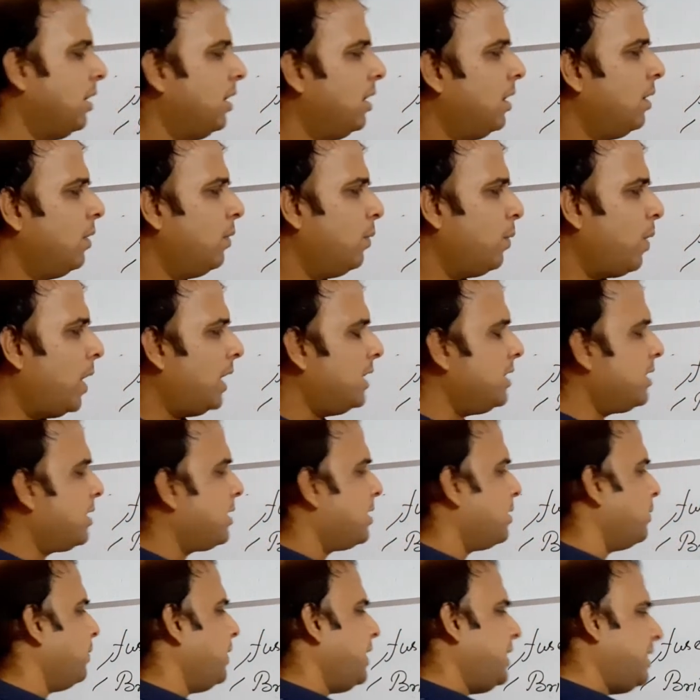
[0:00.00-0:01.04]
once
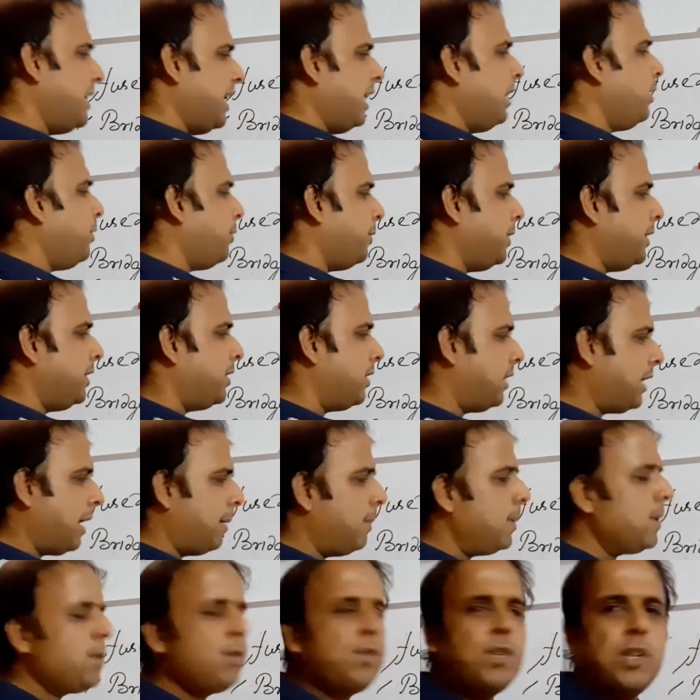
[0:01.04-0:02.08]
we dealt with the
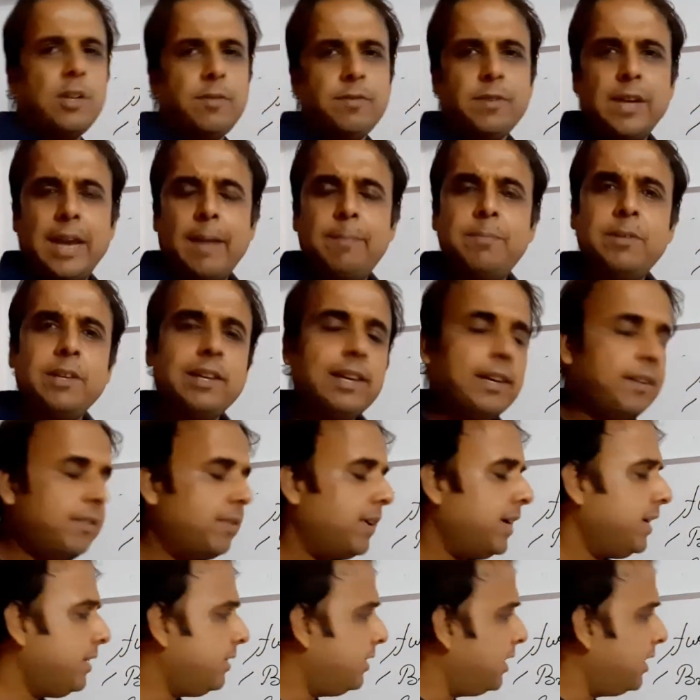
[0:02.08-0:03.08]
chemistry of naphthalene, right?